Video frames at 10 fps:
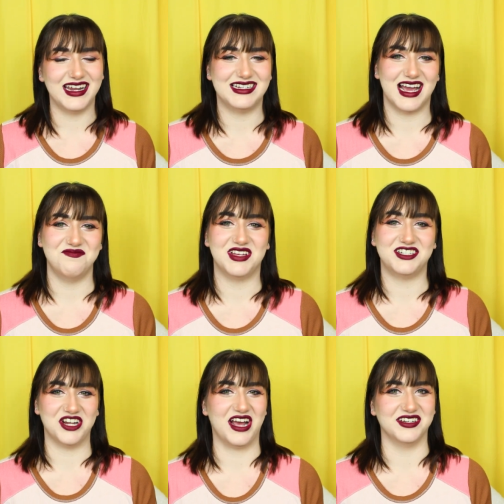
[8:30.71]
Anytime that a
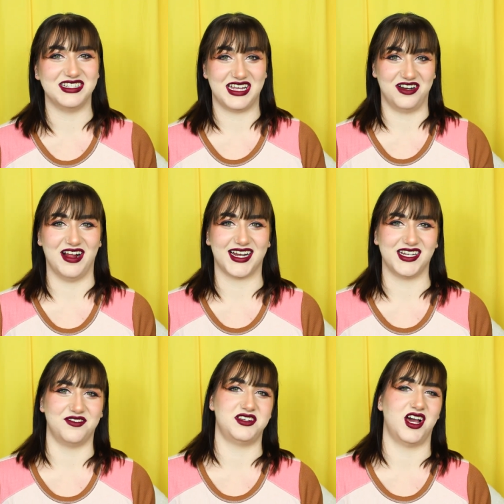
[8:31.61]
child is
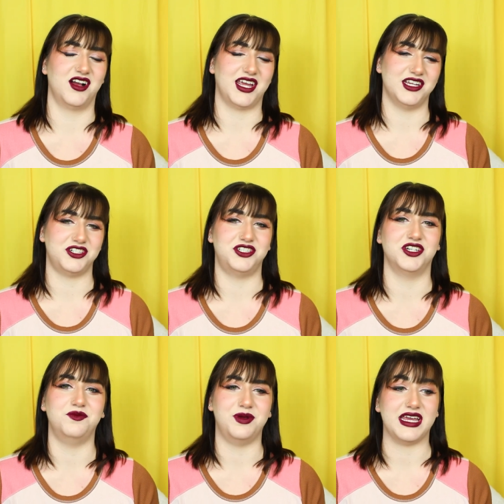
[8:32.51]
interacting with a dog, it
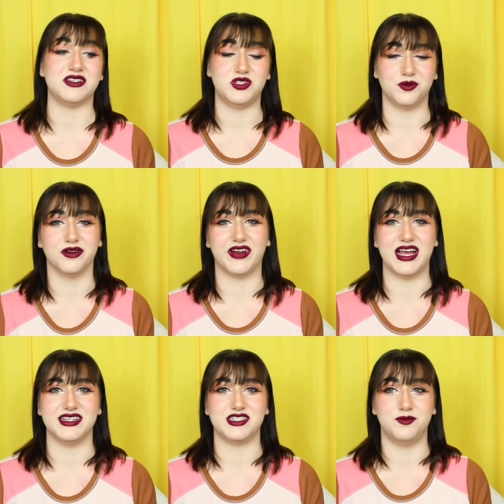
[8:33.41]
should be
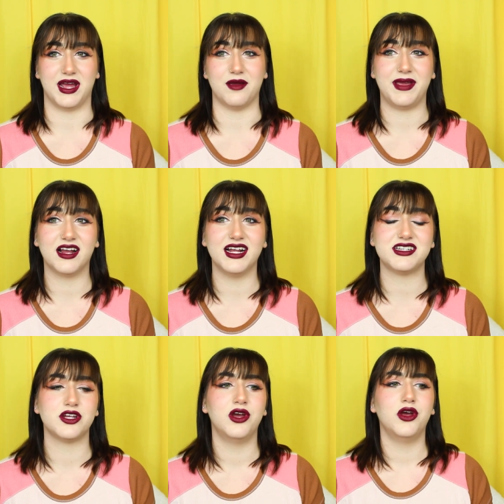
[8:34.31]
supervised by a
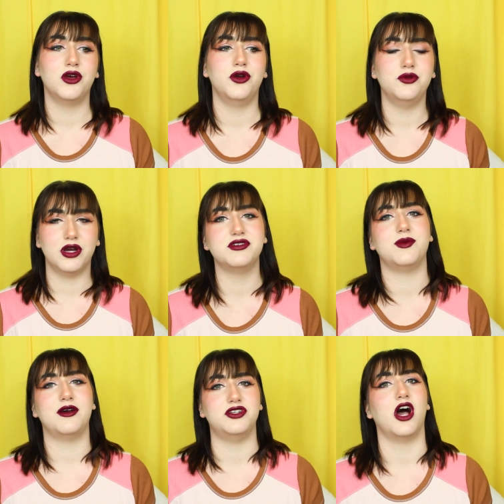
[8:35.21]
parent who knows
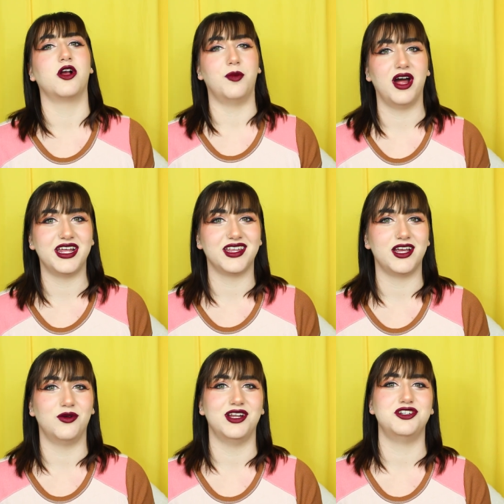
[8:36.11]
about dog body
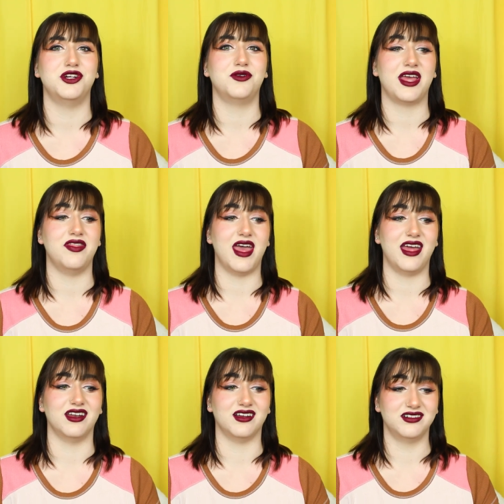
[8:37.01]
language, who can
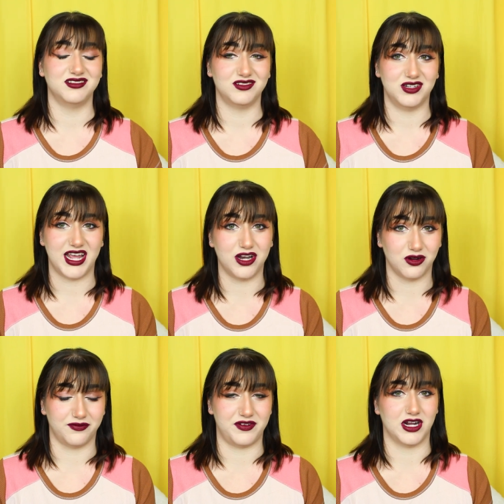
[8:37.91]
then
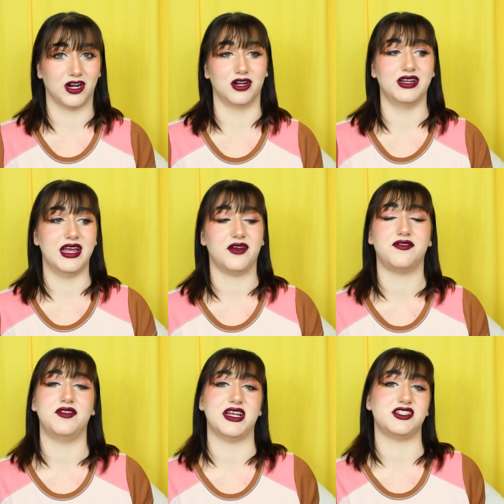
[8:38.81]
interfere
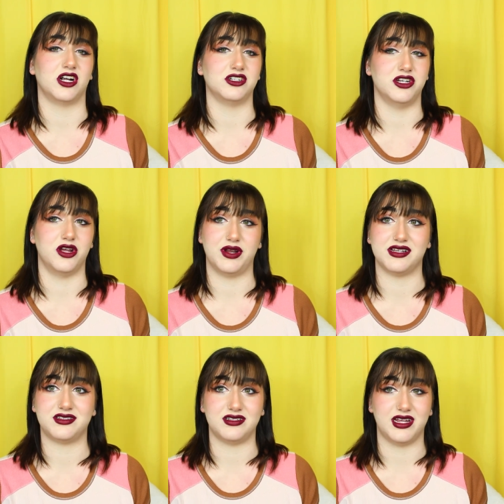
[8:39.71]
if they start to
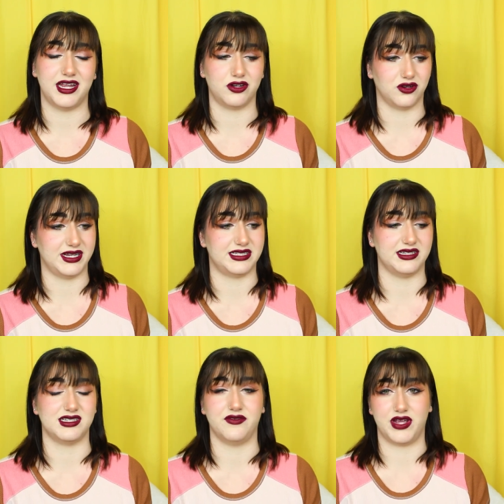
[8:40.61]
notice
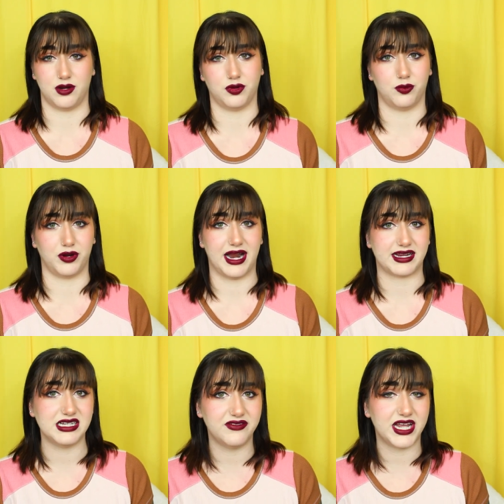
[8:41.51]
increases of inappropriate
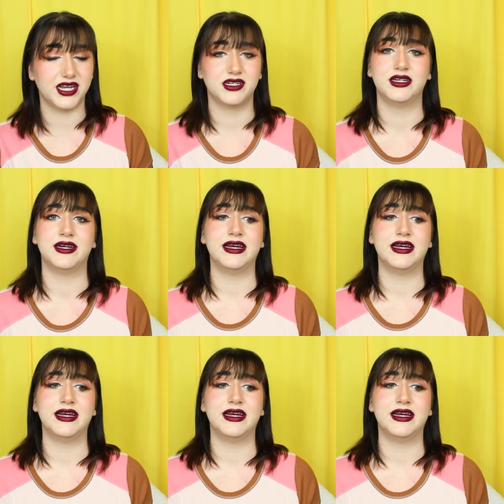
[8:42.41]
activity.